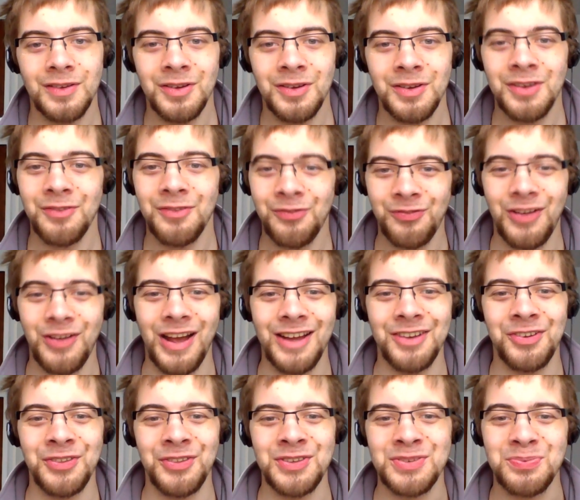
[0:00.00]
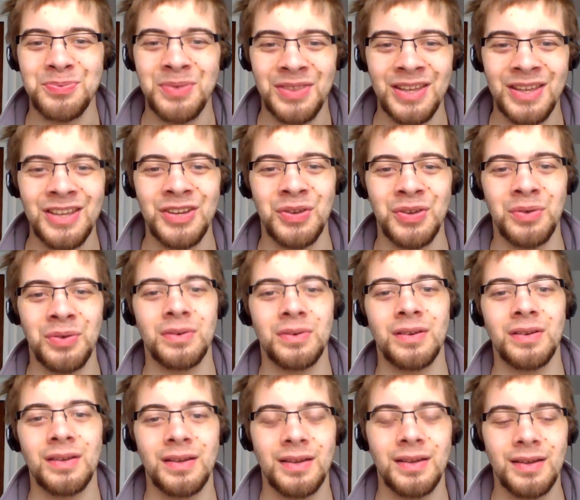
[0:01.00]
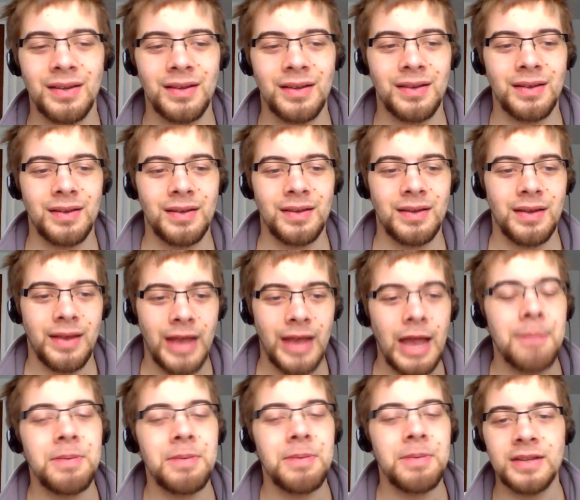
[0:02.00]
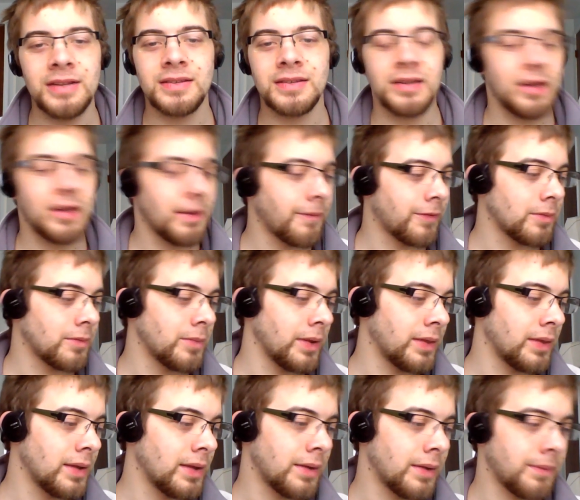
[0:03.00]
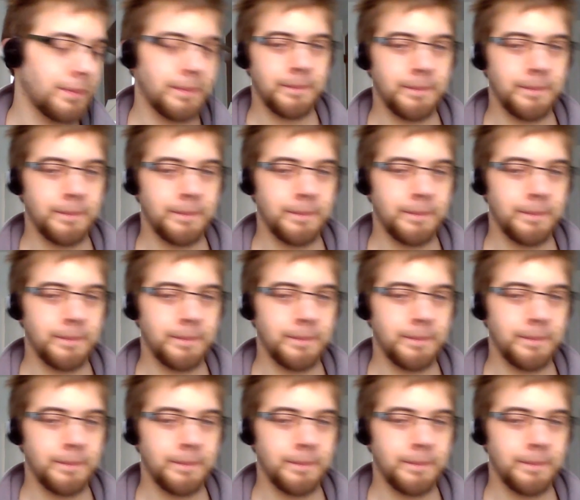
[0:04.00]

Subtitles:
You can find all this within you. Happiness can come from within.